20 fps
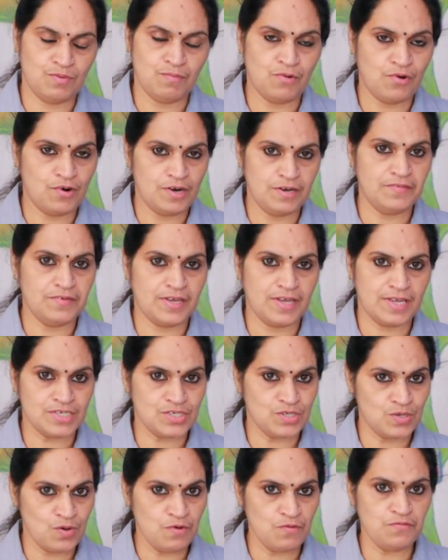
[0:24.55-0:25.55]

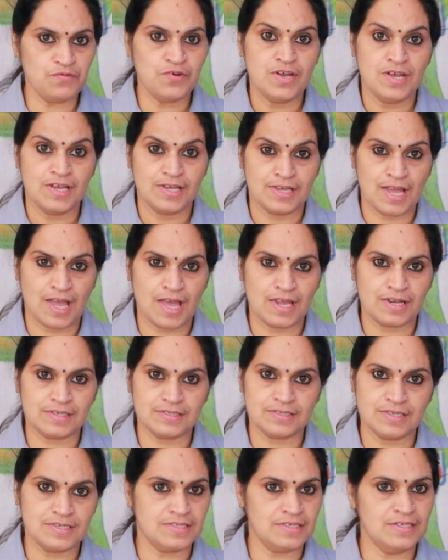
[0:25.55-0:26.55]
Modification of
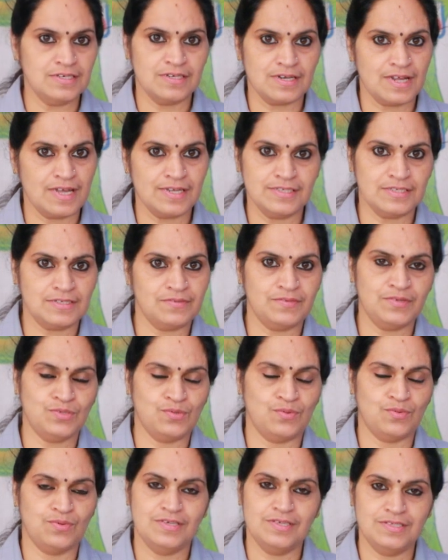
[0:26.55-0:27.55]
characters in writer
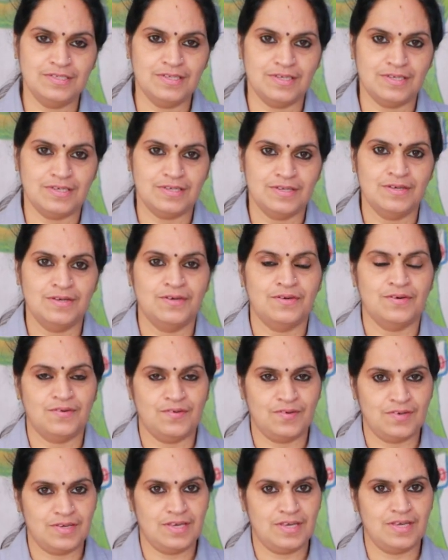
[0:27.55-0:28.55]
window, is it?
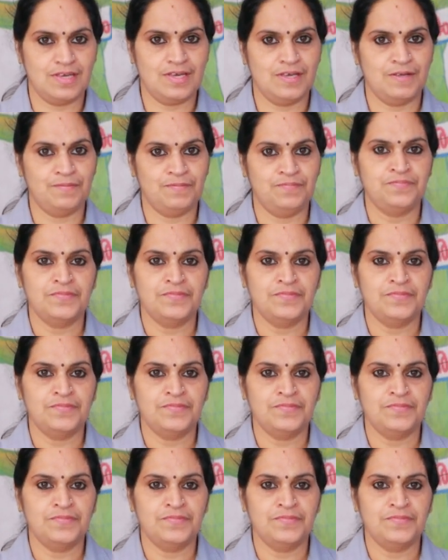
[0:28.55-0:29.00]
Okay.